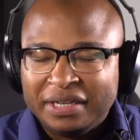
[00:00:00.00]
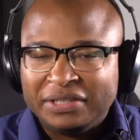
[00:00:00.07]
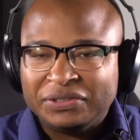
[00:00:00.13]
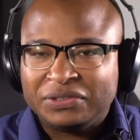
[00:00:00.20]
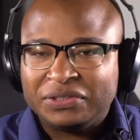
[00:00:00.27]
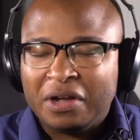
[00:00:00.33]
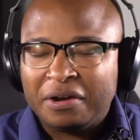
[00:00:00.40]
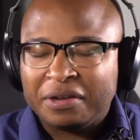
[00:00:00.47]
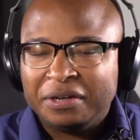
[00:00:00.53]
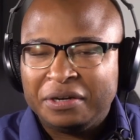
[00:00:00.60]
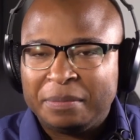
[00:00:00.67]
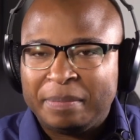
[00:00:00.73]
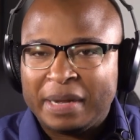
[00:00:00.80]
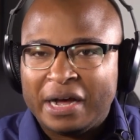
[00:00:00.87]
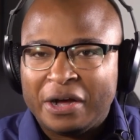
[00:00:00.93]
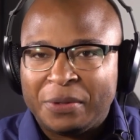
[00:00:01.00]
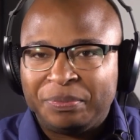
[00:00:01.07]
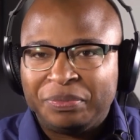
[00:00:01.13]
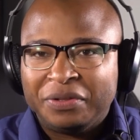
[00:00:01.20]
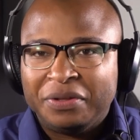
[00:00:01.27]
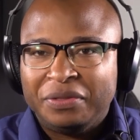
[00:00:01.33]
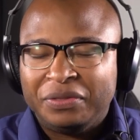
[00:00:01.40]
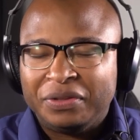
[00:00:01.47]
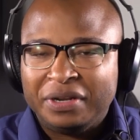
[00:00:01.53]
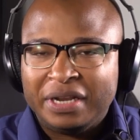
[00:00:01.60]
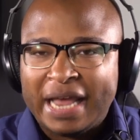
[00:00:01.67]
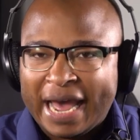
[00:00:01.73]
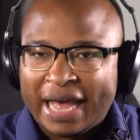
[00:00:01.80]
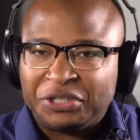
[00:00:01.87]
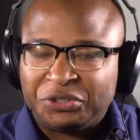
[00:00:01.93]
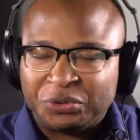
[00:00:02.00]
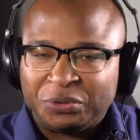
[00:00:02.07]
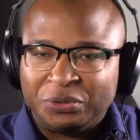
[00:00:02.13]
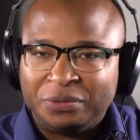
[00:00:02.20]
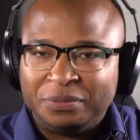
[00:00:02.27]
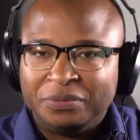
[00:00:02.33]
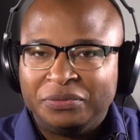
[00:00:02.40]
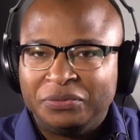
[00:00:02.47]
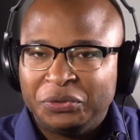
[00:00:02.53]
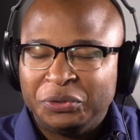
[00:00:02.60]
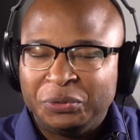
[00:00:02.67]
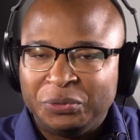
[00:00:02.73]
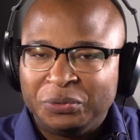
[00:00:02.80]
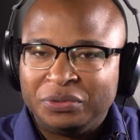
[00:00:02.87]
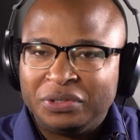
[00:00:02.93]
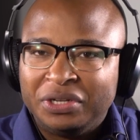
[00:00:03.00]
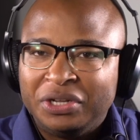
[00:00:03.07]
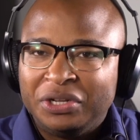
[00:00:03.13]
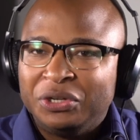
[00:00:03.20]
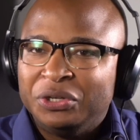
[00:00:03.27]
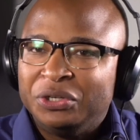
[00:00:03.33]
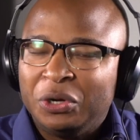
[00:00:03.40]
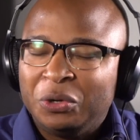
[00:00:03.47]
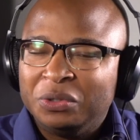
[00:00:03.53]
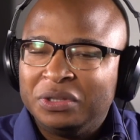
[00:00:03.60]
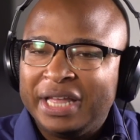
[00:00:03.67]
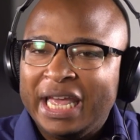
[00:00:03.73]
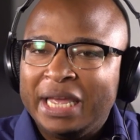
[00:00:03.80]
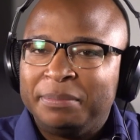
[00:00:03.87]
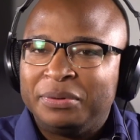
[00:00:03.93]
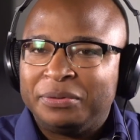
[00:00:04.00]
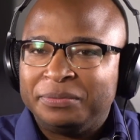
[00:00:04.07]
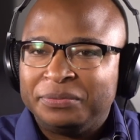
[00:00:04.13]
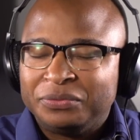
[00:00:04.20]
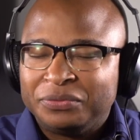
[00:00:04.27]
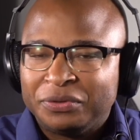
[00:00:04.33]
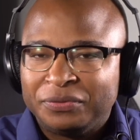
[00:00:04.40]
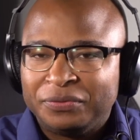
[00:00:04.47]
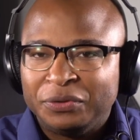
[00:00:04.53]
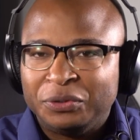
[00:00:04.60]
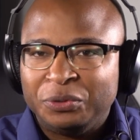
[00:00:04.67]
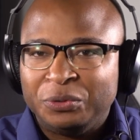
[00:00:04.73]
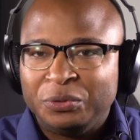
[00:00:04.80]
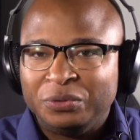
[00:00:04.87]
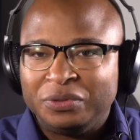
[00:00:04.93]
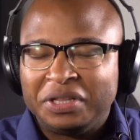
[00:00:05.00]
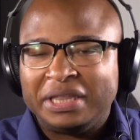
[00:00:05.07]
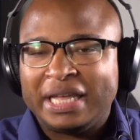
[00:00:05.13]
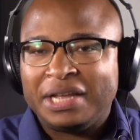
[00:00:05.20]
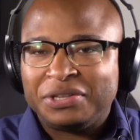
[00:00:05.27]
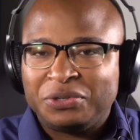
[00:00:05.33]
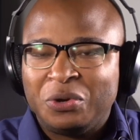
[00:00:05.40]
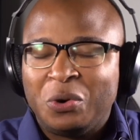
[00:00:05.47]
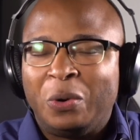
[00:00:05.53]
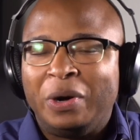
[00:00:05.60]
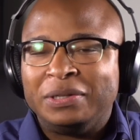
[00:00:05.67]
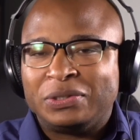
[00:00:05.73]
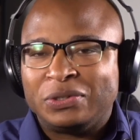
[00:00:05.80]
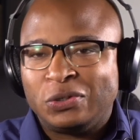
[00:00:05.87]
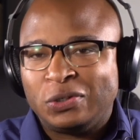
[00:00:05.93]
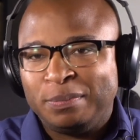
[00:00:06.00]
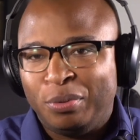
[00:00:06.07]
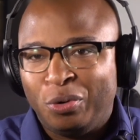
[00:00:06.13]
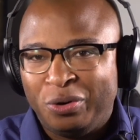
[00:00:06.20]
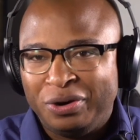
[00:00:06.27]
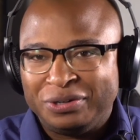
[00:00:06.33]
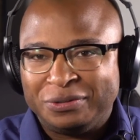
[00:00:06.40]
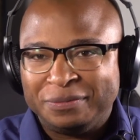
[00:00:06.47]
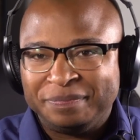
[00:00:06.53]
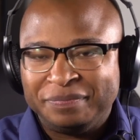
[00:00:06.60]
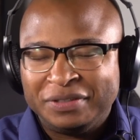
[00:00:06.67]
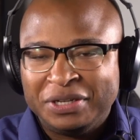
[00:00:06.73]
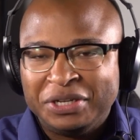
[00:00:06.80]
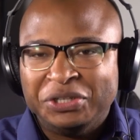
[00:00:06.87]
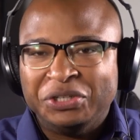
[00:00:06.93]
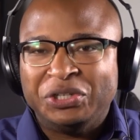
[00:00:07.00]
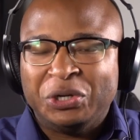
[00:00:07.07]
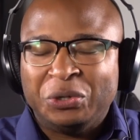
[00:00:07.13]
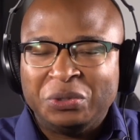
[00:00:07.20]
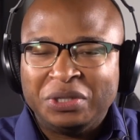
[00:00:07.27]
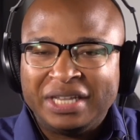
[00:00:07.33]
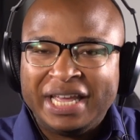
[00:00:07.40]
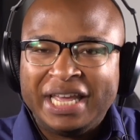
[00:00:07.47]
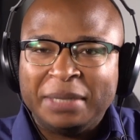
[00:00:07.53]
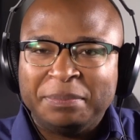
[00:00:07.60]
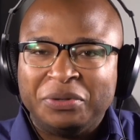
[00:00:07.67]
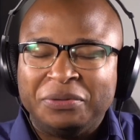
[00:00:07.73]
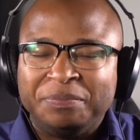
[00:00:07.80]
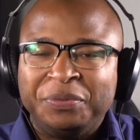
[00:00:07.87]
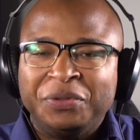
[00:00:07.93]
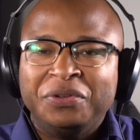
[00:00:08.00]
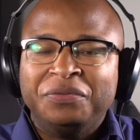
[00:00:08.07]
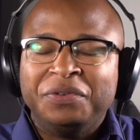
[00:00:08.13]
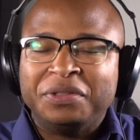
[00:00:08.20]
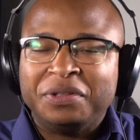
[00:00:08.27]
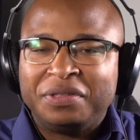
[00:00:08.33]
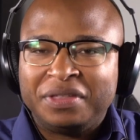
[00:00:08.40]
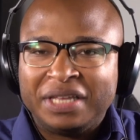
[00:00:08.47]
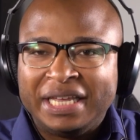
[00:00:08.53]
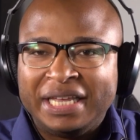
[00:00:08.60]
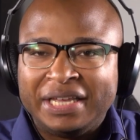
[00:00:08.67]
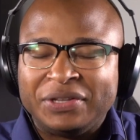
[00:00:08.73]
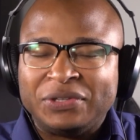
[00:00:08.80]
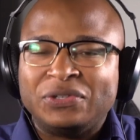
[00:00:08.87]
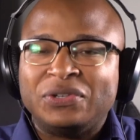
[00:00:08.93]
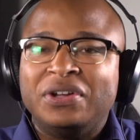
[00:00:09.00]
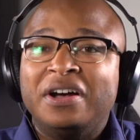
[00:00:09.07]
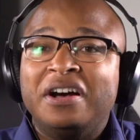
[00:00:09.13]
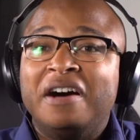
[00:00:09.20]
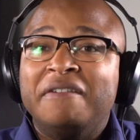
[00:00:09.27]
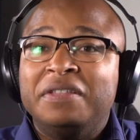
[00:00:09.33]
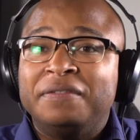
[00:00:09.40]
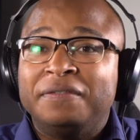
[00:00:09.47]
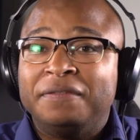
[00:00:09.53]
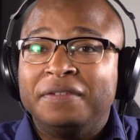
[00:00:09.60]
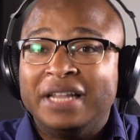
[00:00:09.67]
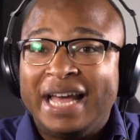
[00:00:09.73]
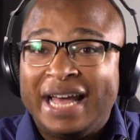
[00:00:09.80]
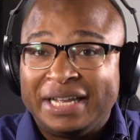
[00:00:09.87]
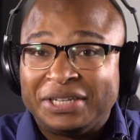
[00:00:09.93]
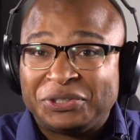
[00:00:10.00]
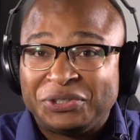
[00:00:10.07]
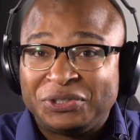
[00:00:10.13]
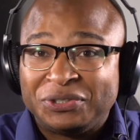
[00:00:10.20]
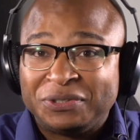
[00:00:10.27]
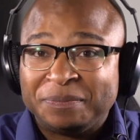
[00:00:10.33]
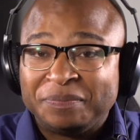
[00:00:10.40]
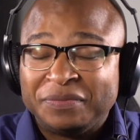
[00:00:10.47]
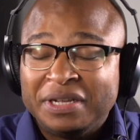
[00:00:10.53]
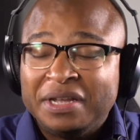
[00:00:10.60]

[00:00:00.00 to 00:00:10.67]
He's talking about the natural food. Don't labor for food that's going to spoil. Don't labor for the things of the flesh.